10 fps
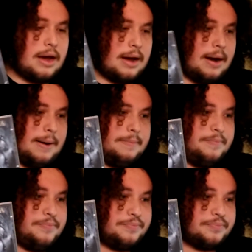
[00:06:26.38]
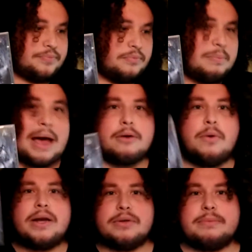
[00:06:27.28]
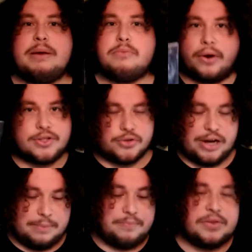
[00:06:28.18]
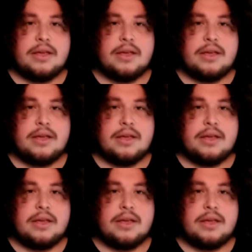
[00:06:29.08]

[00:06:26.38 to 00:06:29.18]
Back when it was a bit more extreme.